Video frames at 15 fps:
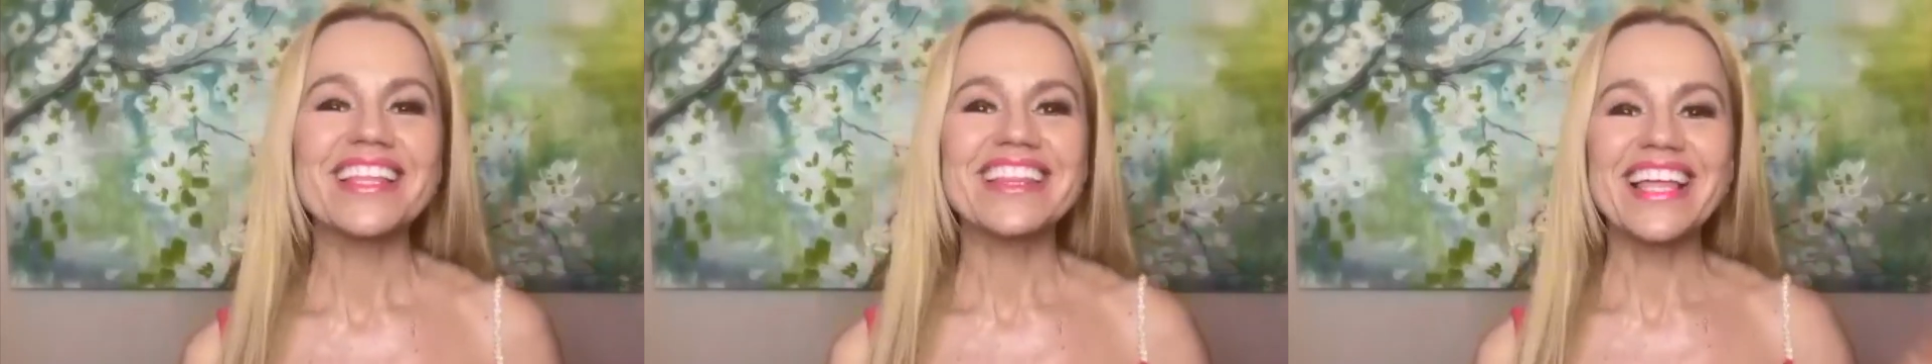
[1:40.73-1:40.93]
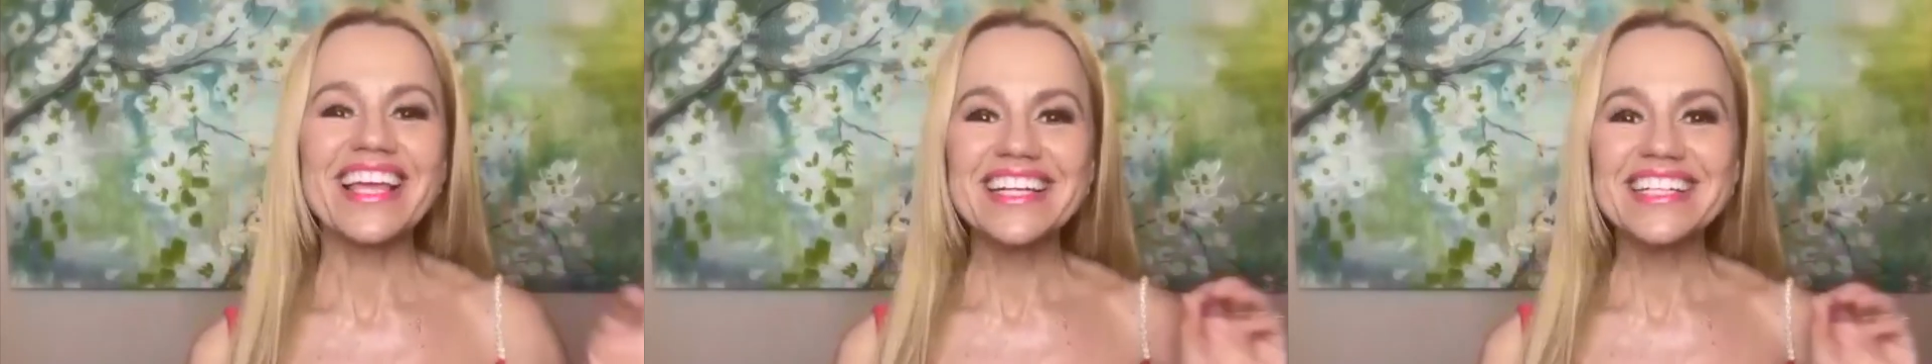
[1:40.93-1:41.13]

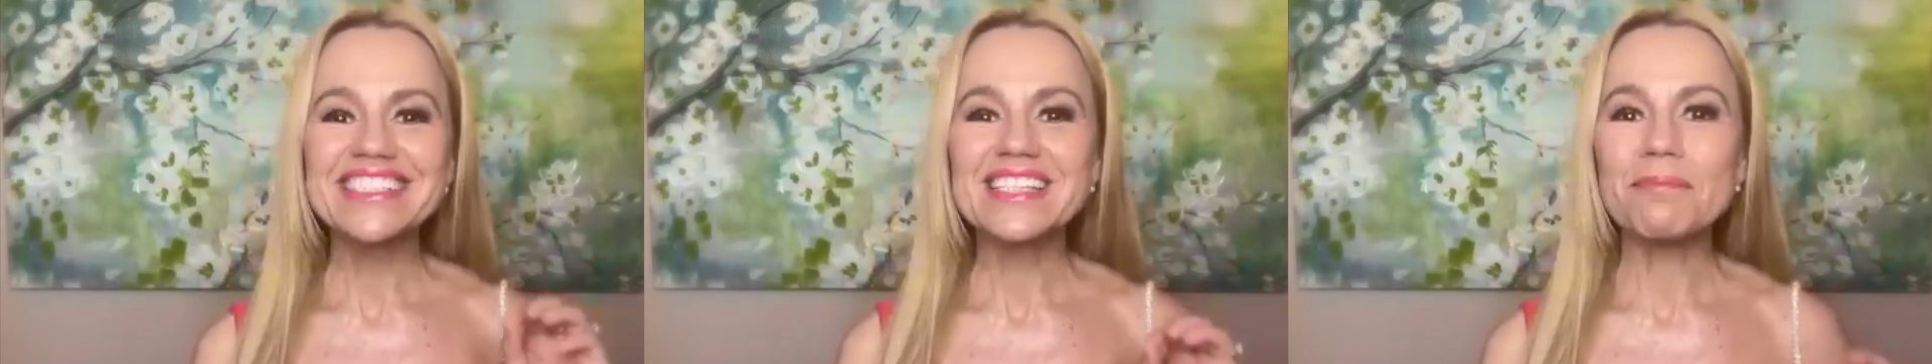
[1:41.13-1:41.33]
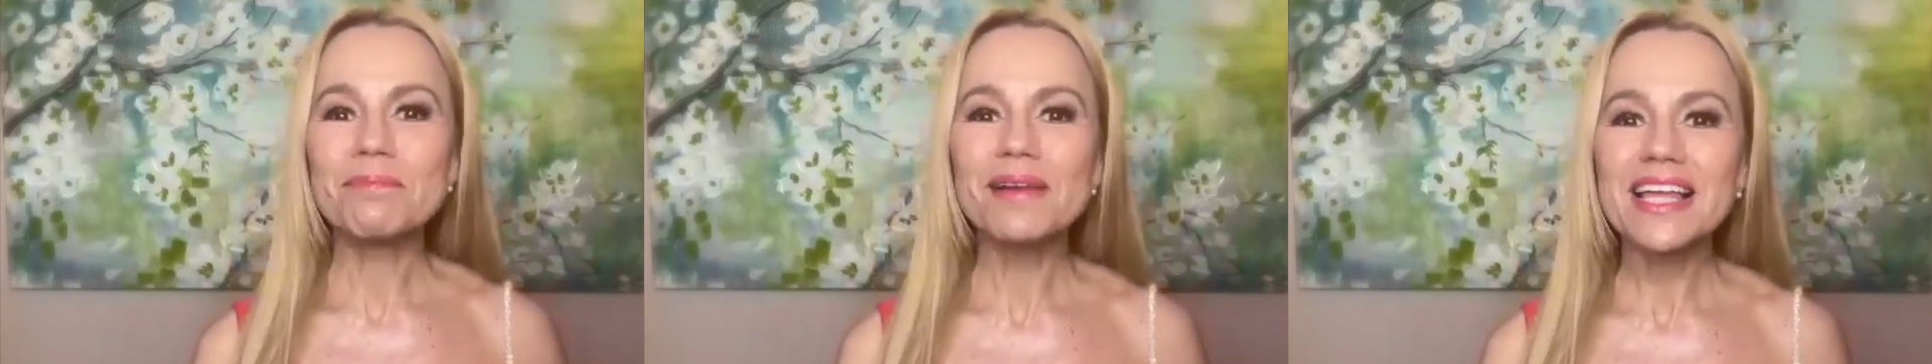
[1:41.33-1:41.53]
there
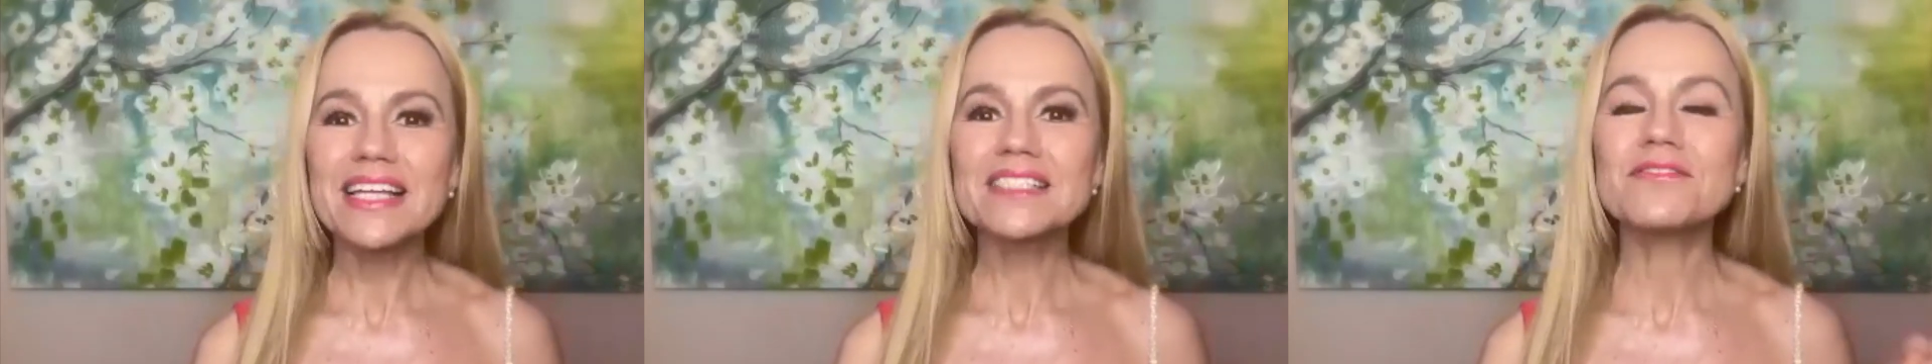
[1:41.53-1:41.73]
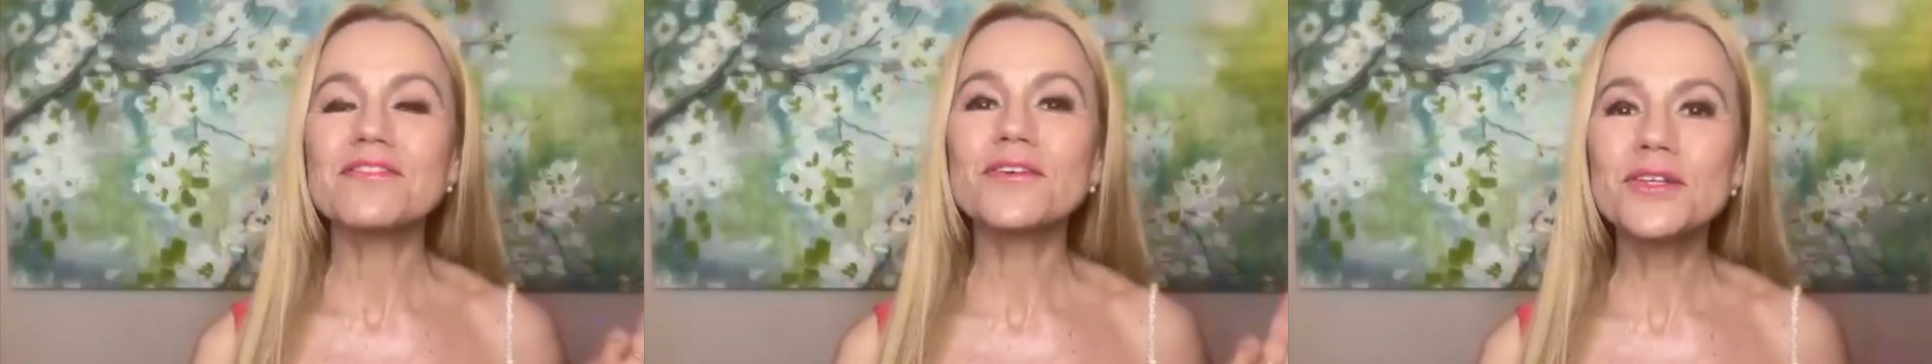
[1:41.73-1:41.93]
is a
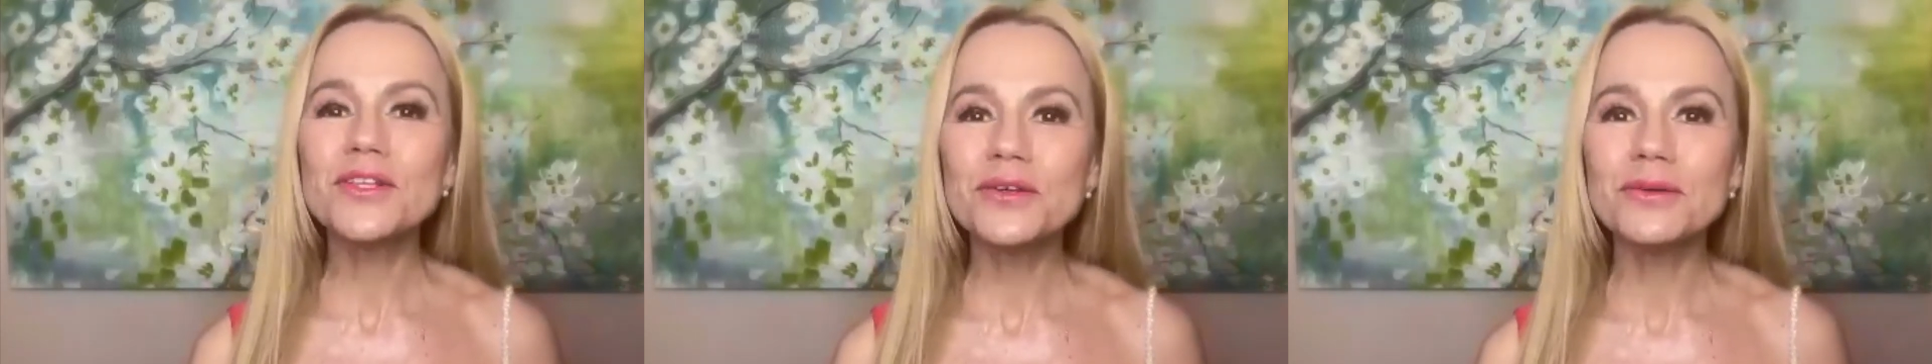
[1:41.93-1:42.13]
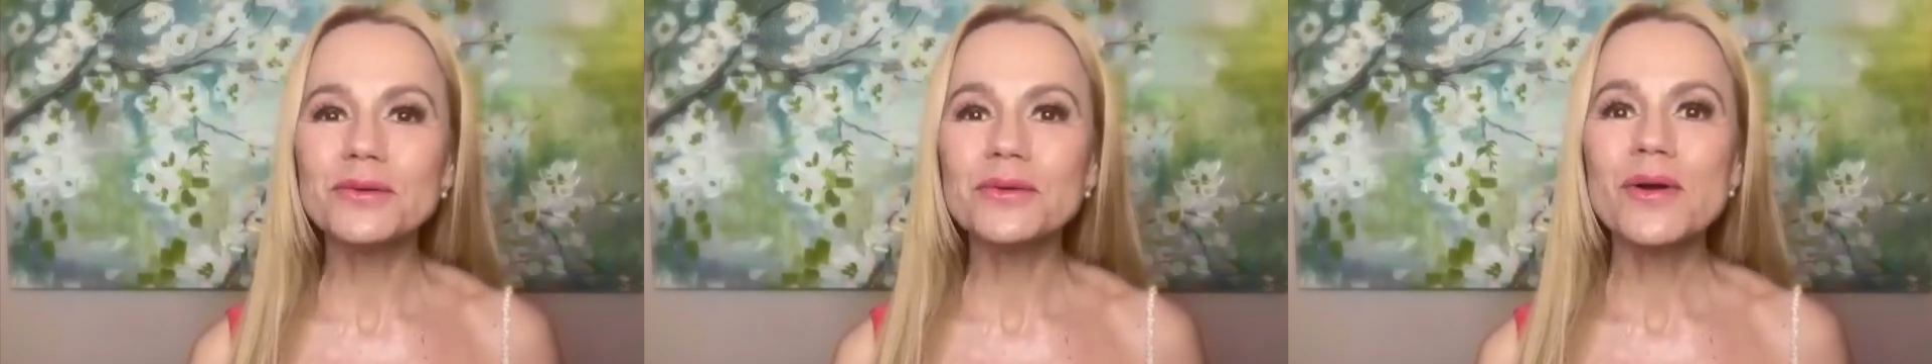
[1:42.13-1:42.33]
place for
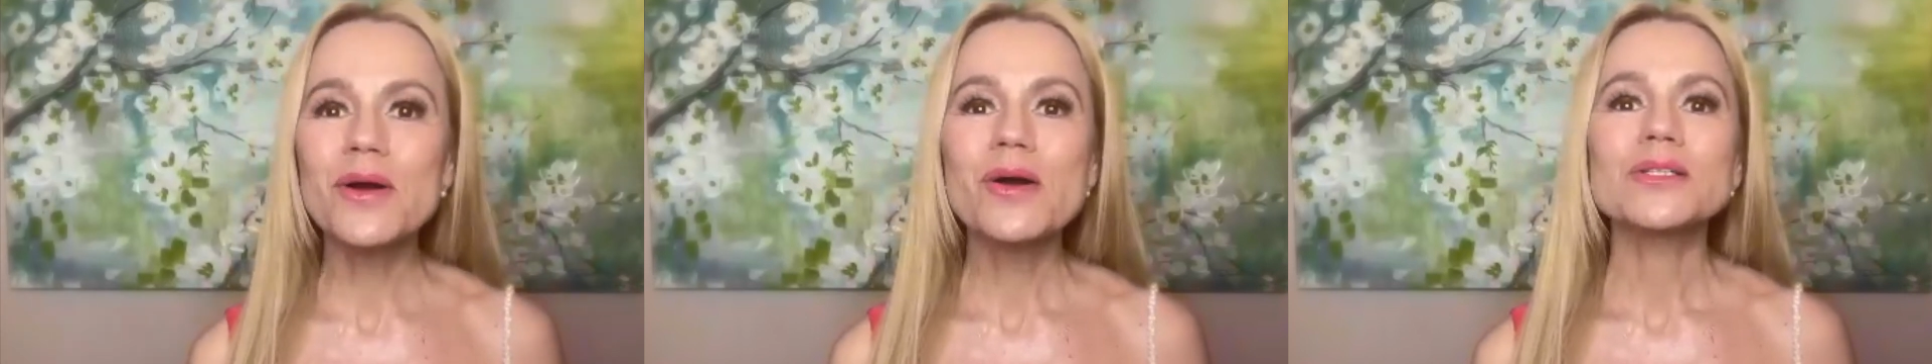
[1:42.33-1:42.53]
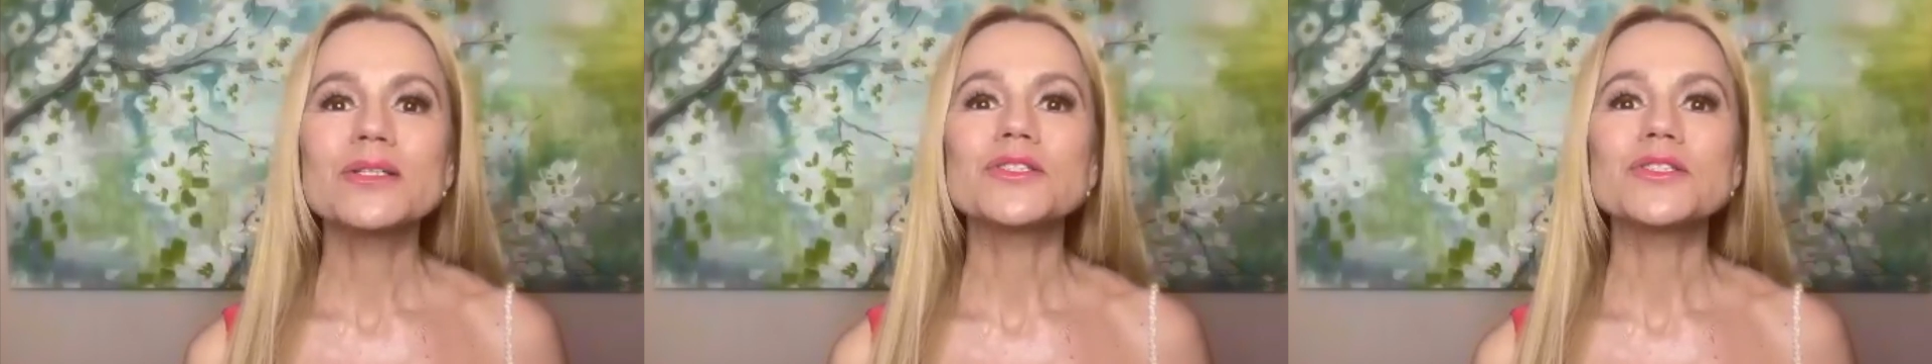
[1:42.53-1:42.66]
you